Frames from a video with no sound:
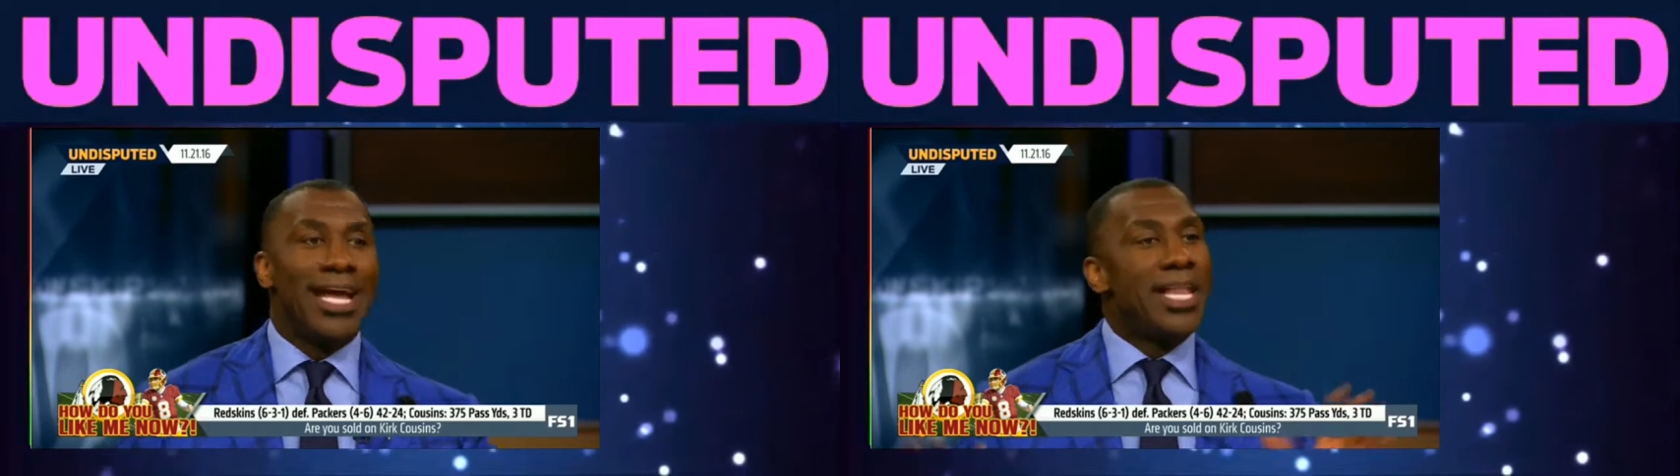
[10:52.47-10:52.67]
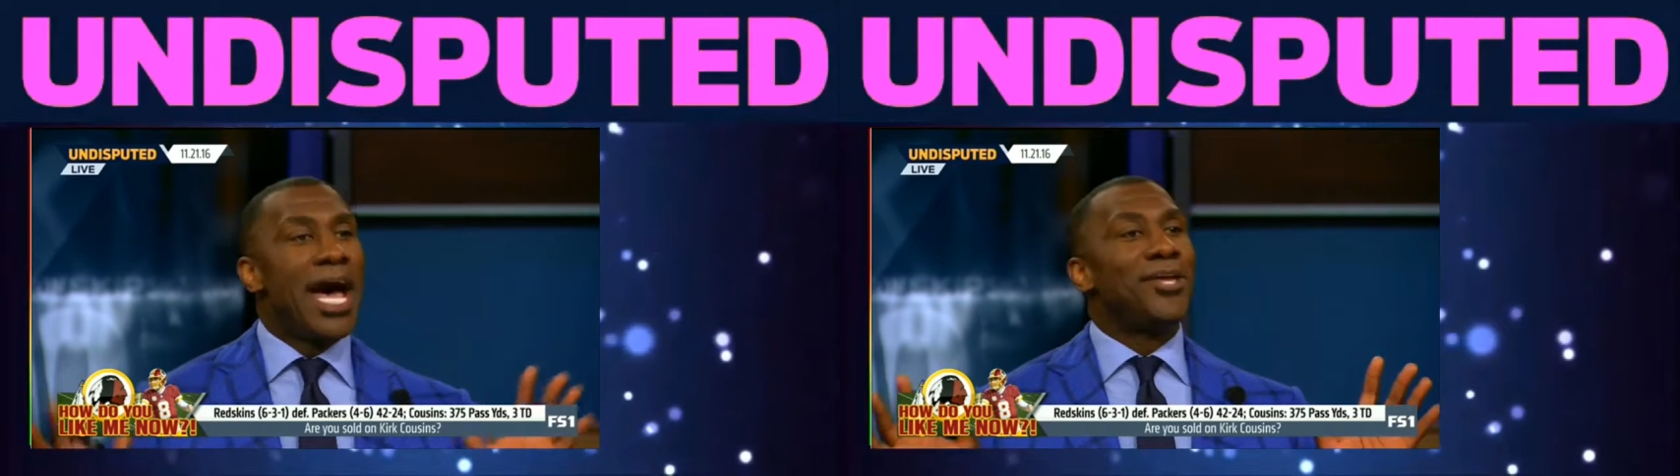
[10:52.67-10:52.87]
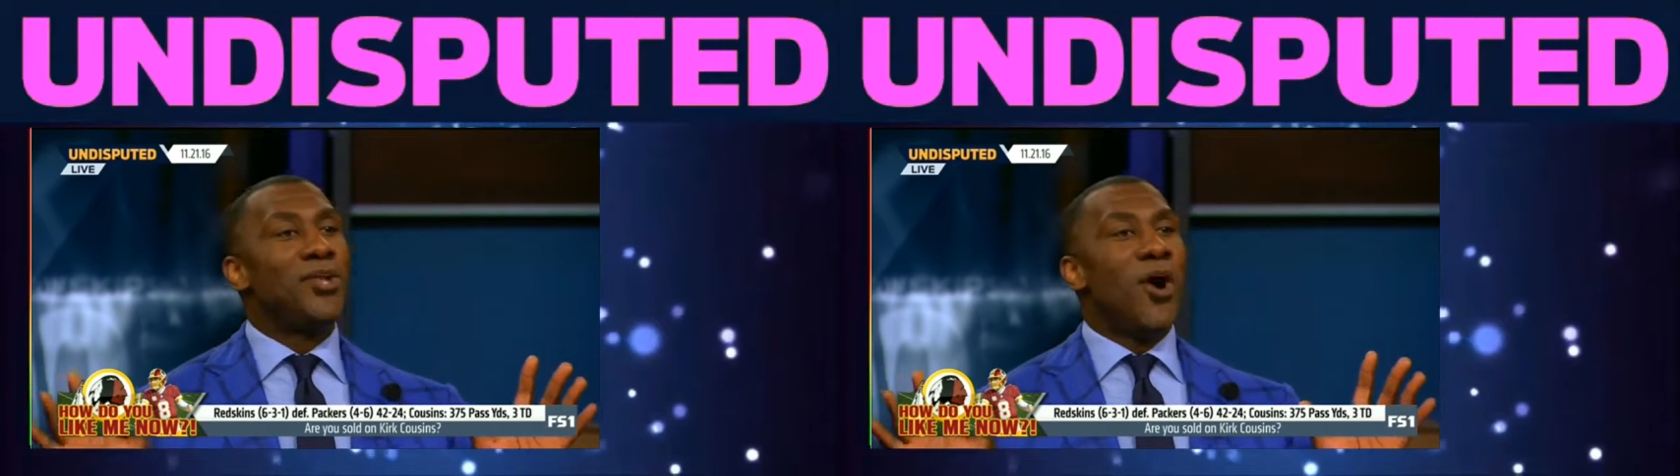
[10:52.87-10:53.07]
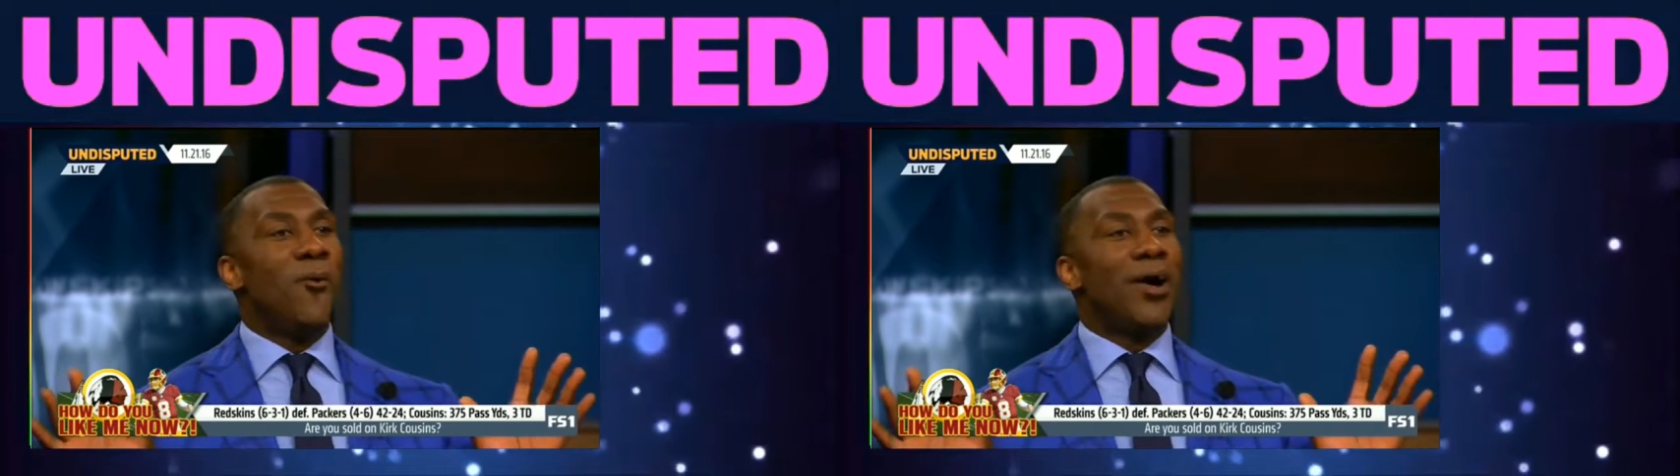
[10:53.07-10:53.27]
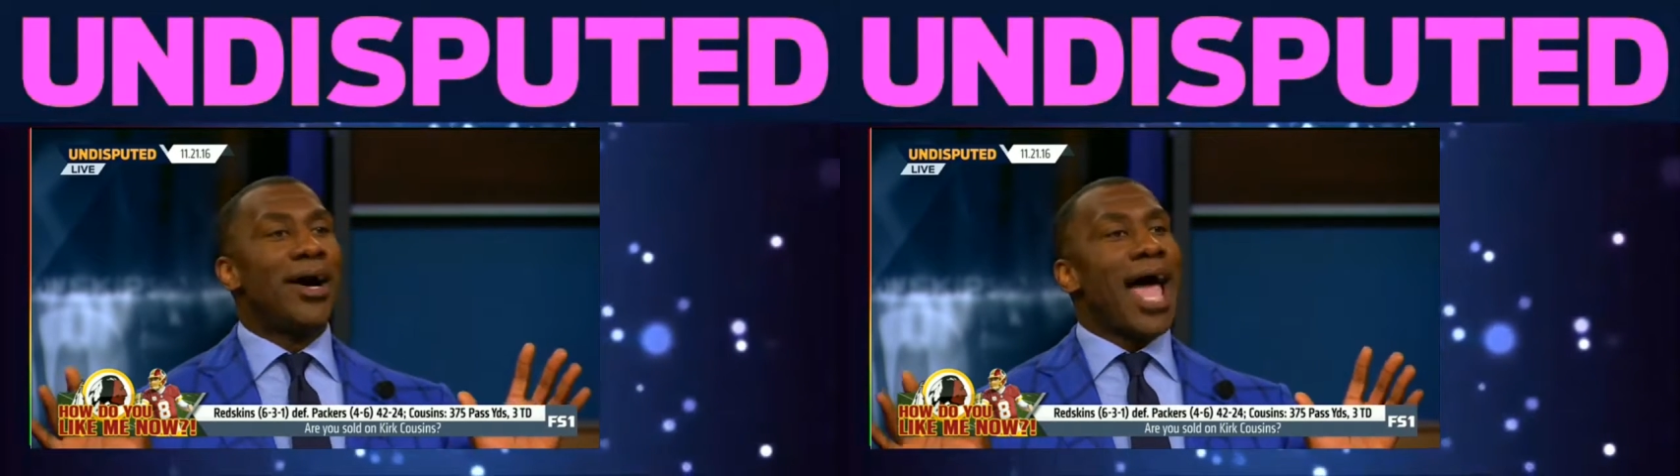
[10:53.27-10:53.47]
And now, you
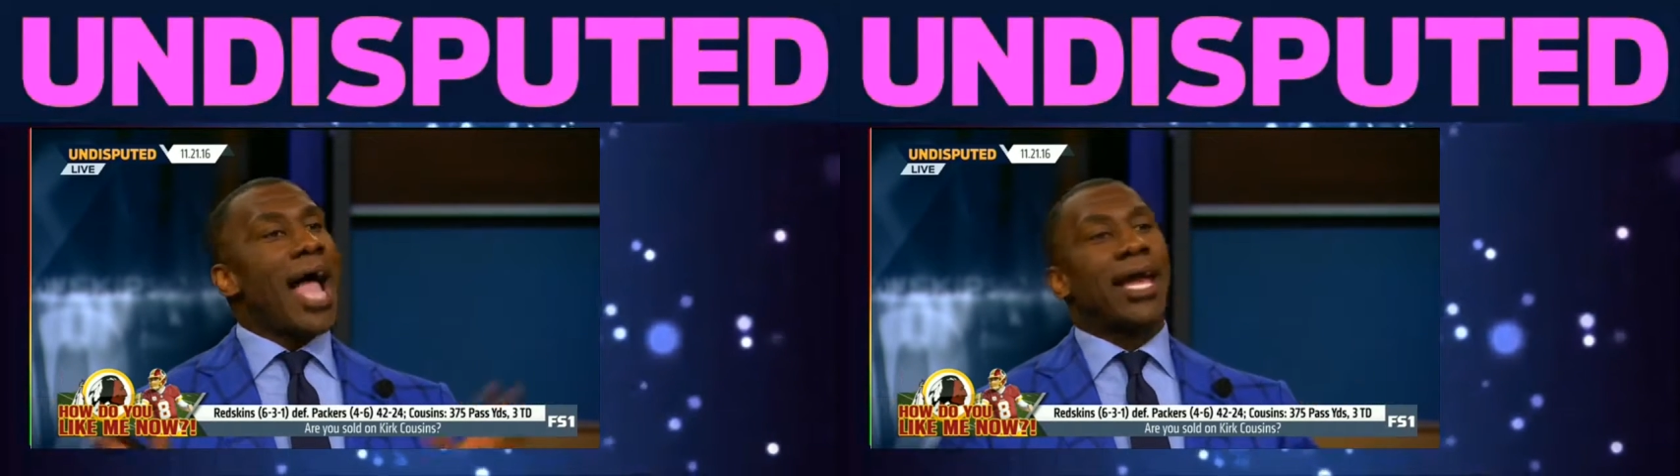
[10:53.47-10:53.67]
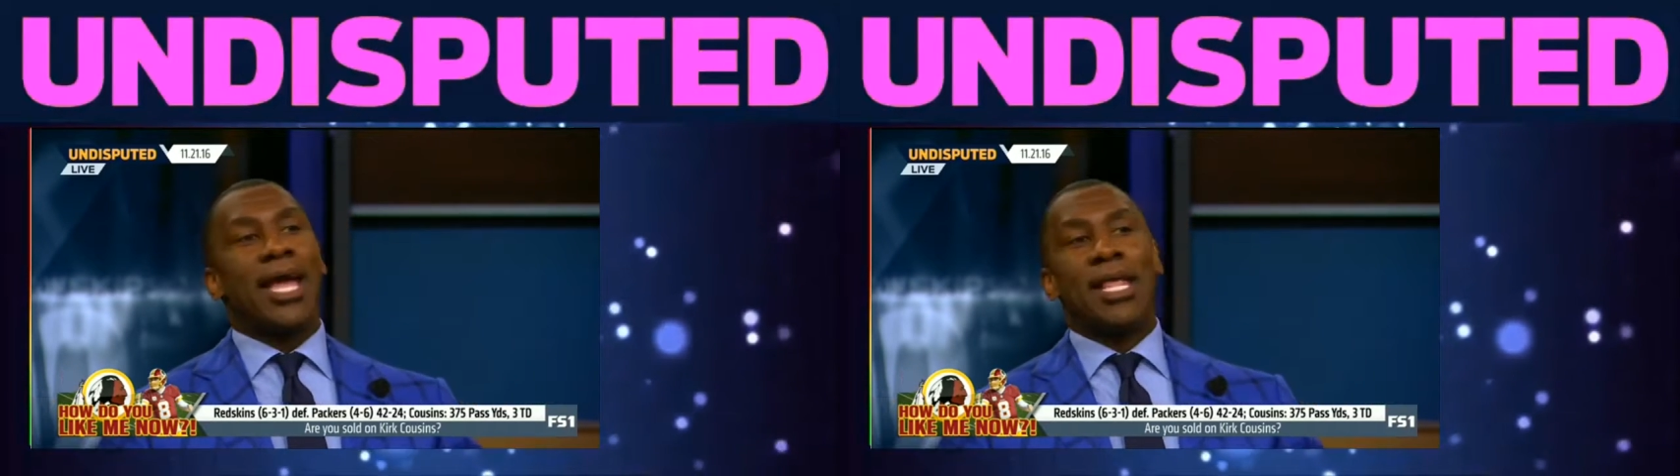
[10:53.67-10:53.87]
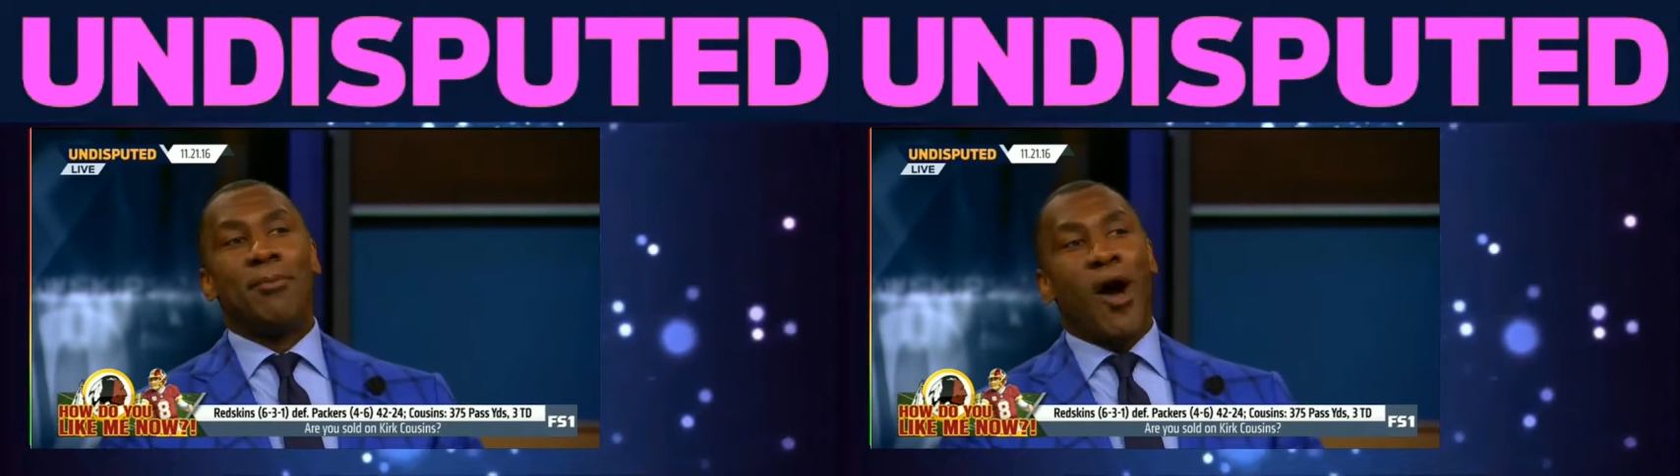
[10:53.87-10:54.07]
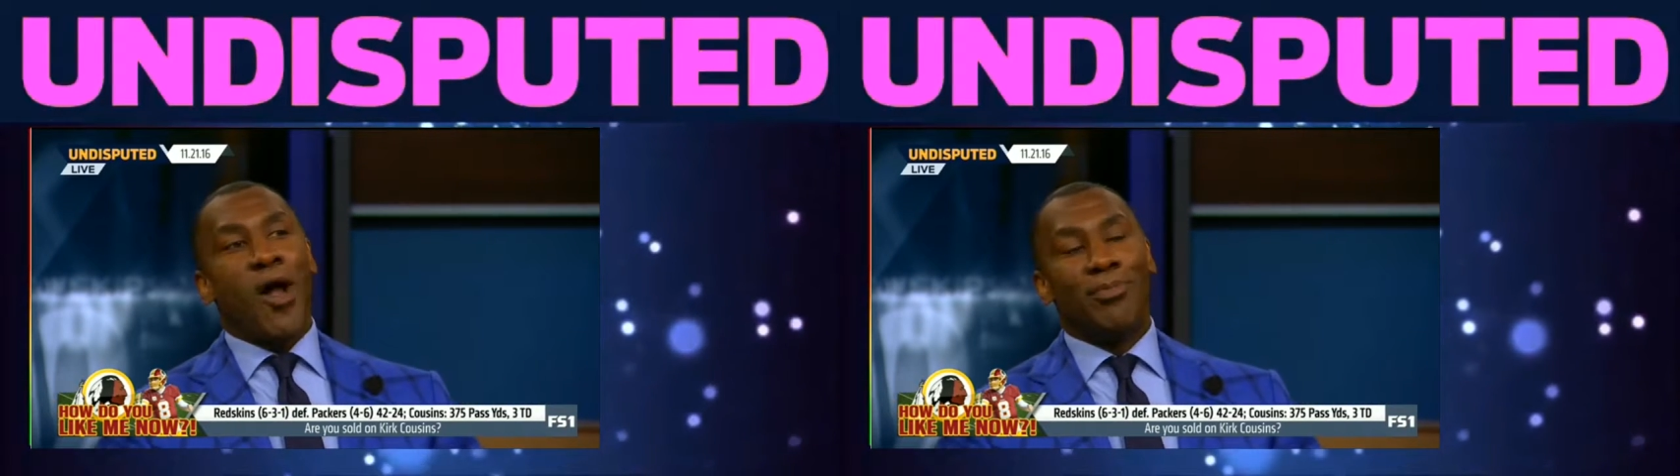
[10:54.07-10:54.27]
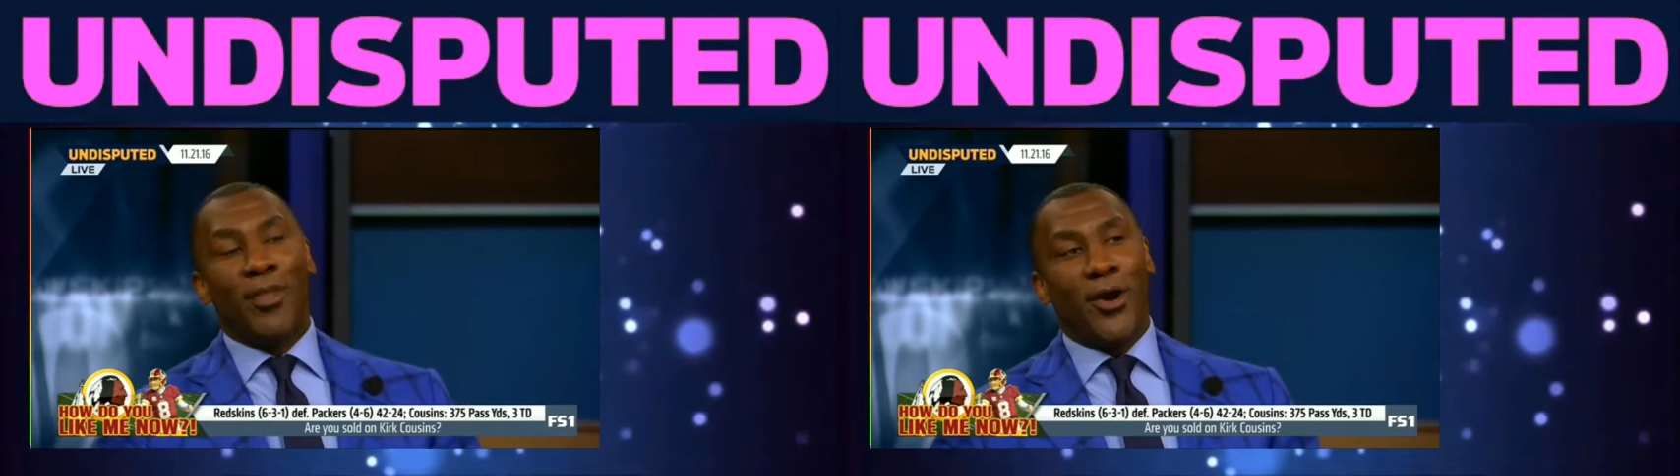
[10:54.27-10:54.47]
know what? I can't even
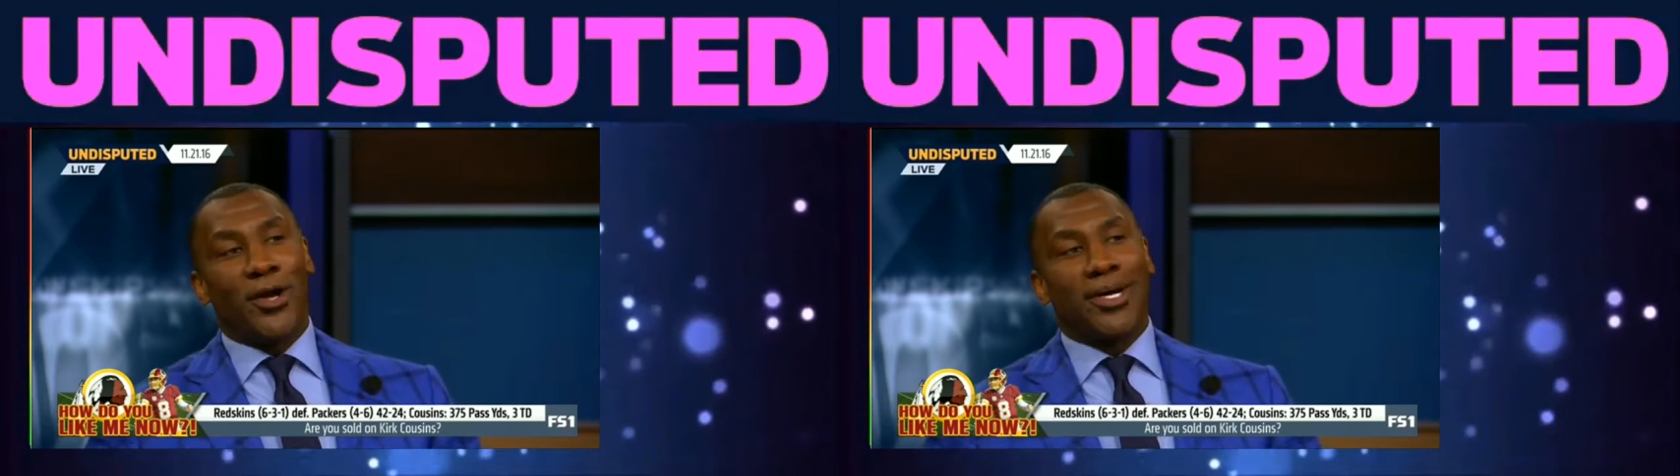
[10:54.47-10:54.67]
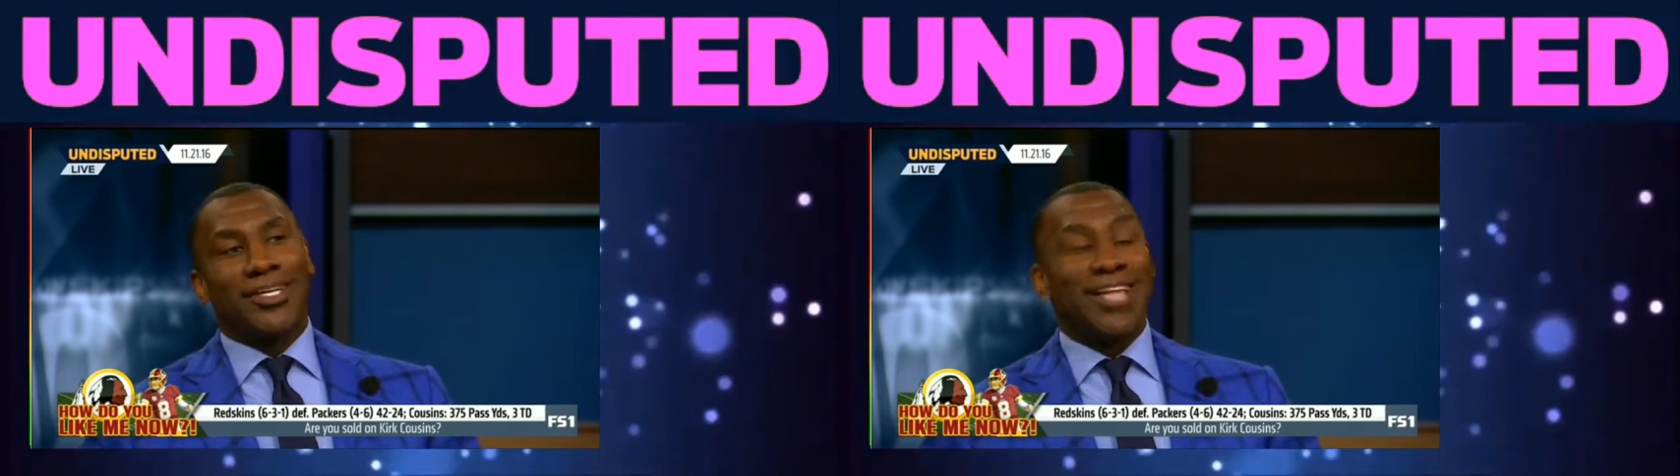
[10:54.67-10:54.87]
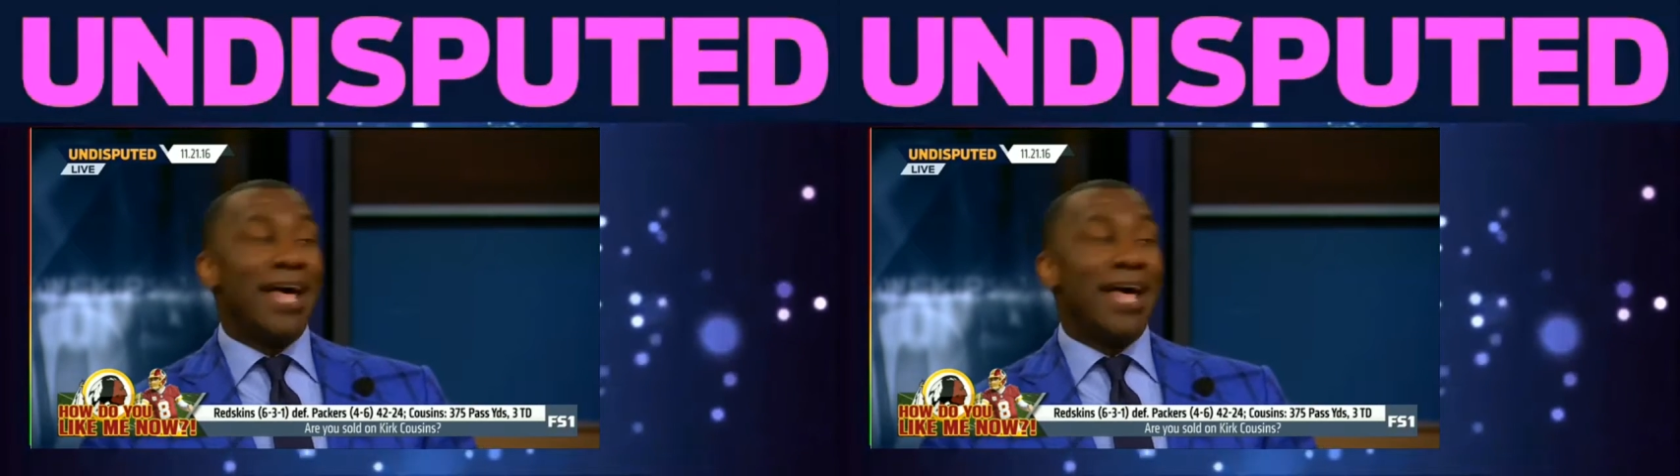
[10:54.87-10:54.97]
call him third cousin.